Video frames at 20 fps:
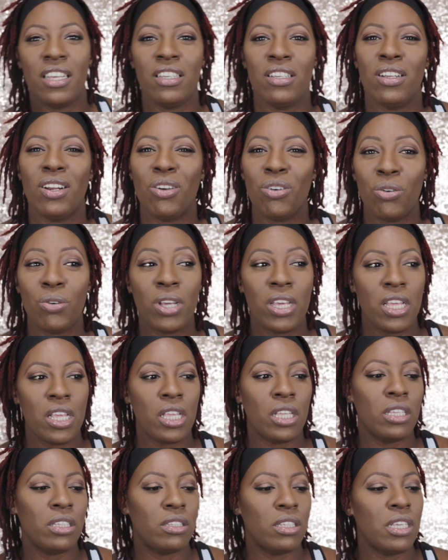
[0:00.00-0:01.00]
You know,
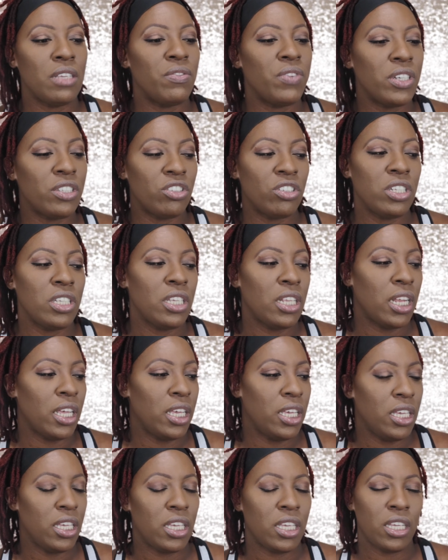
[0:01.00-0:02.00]
it eventually,
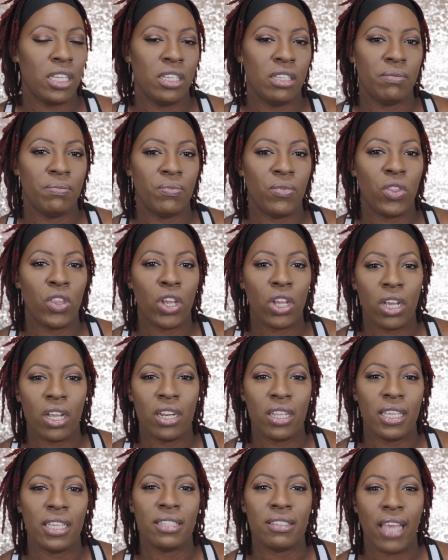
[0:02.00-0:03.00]
like, they're going
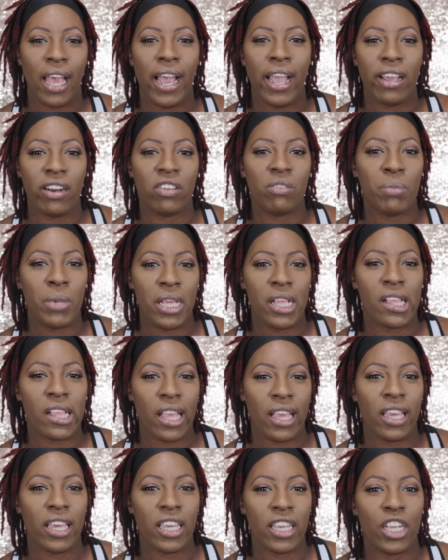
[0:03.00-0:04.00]
to get tired of me
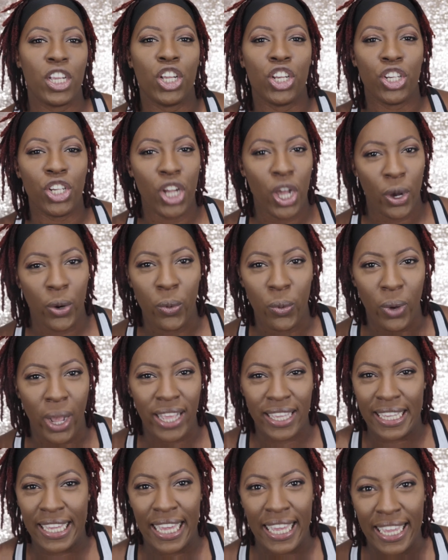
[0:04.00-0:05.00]
saying, no,
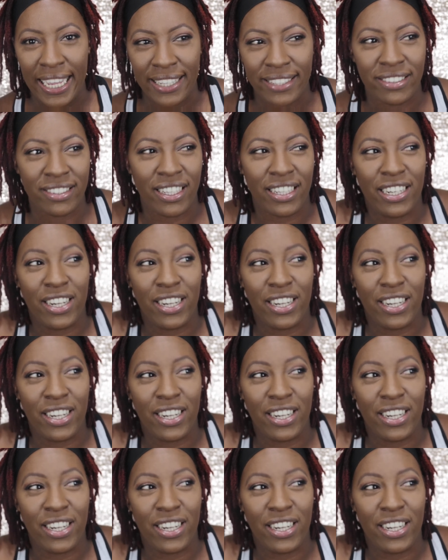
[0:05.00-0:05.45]
I can't.